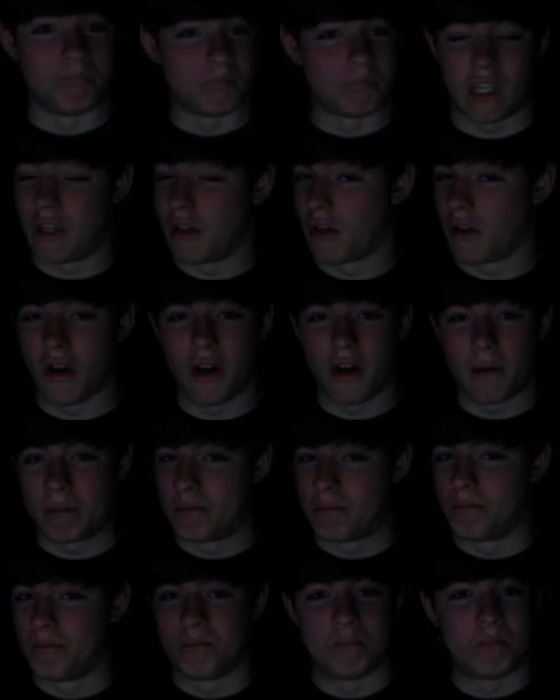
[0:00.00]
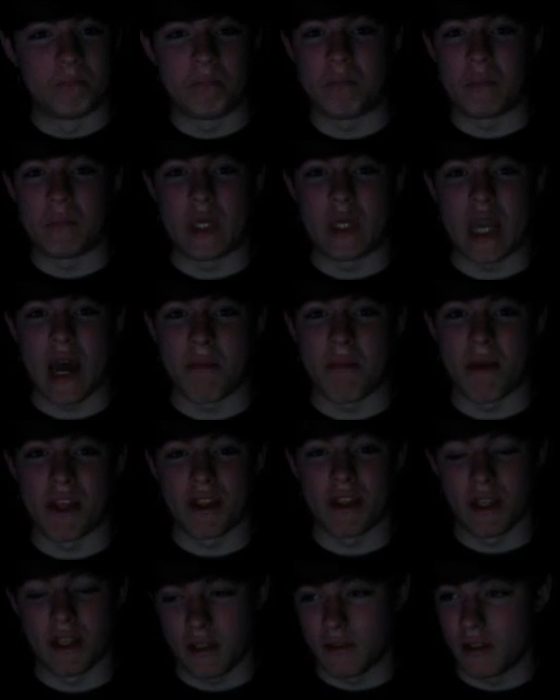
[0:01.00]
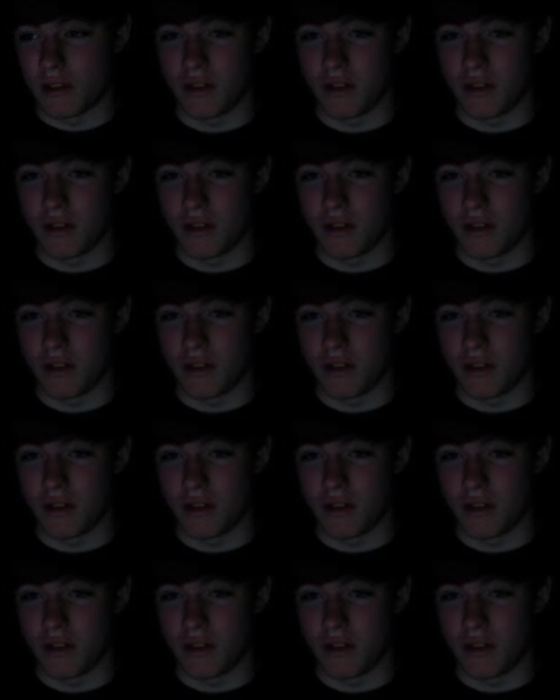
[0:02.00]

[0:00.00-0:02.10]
kindergarten, not my thing.